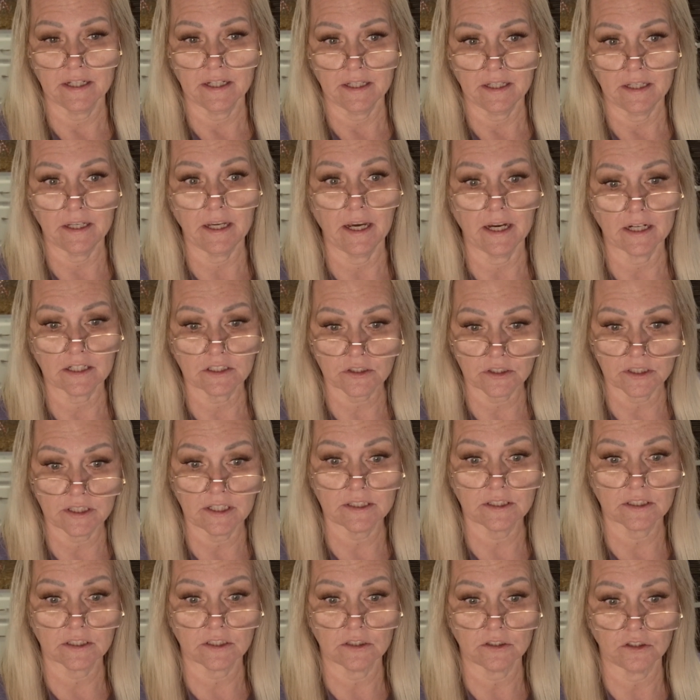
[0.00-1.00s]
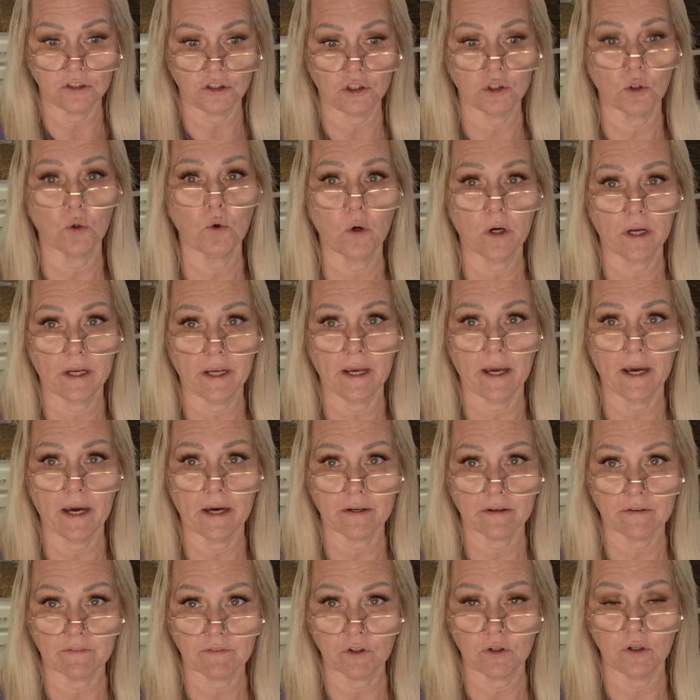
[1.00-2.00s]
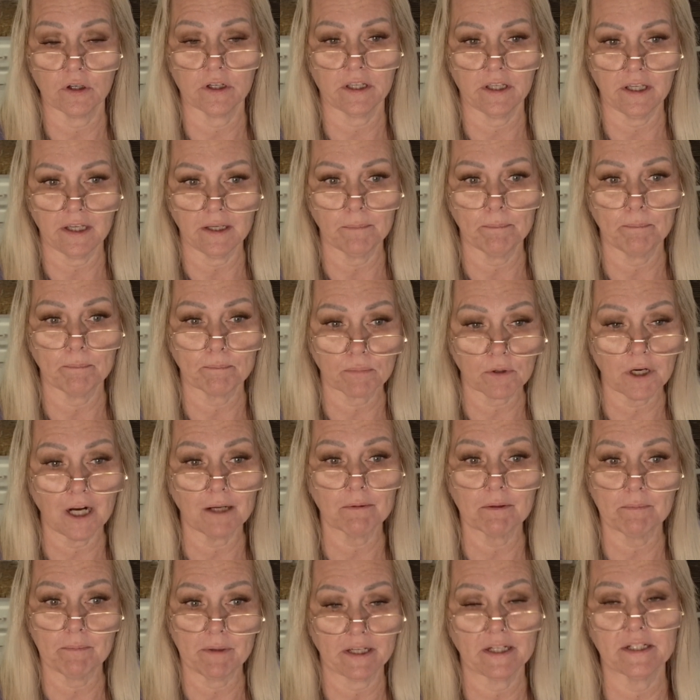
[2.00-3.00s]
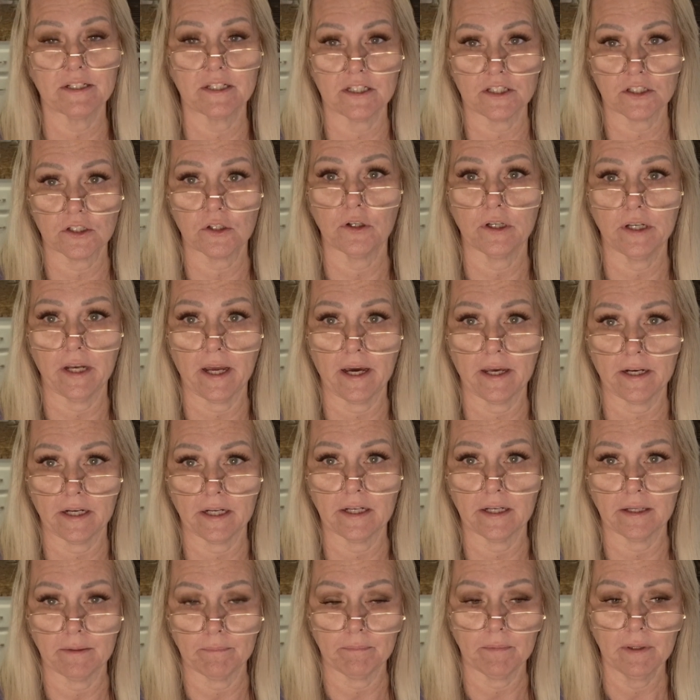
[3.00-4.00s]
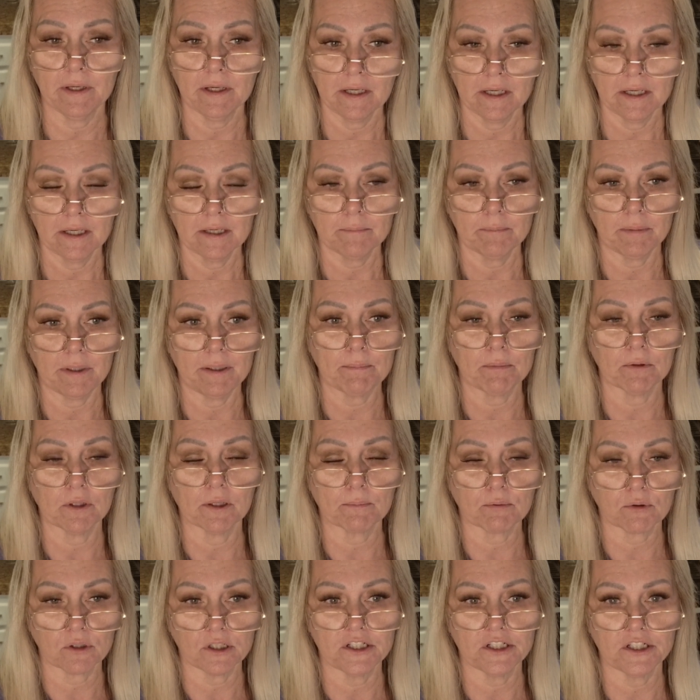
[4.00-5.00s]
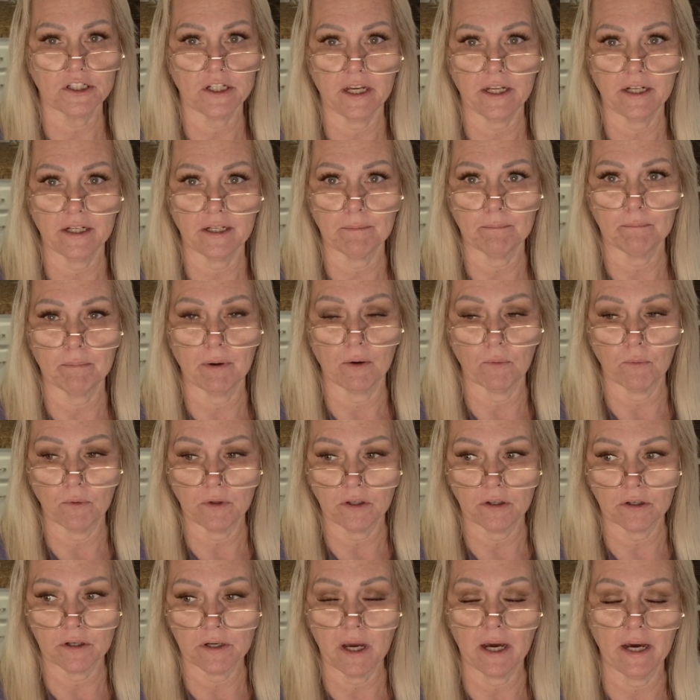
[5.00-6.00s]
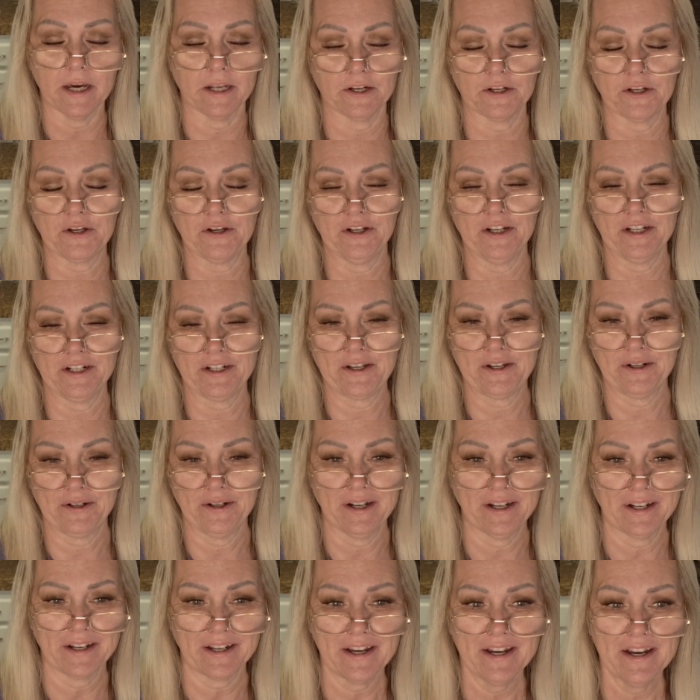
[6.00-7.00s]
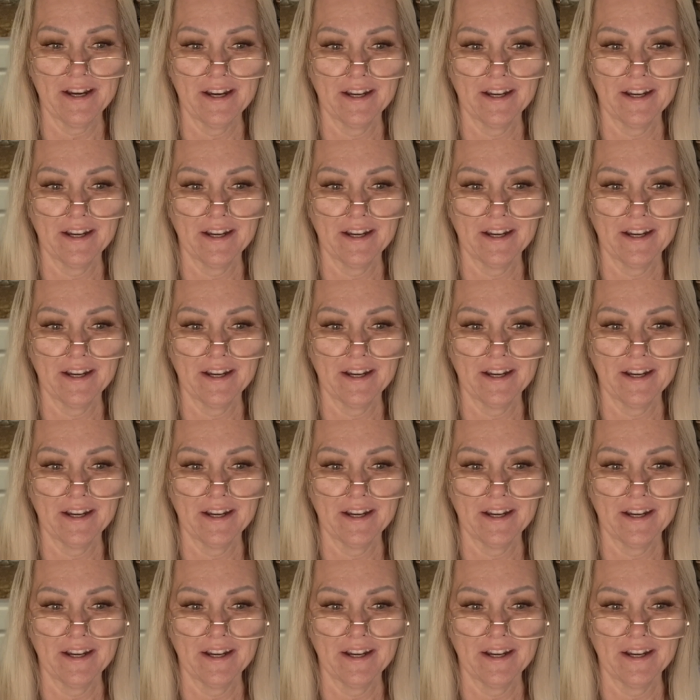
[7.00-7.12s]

He actually gets joy out of cooking, probably because he's good at it and people appreciate it. But when you're not a good cook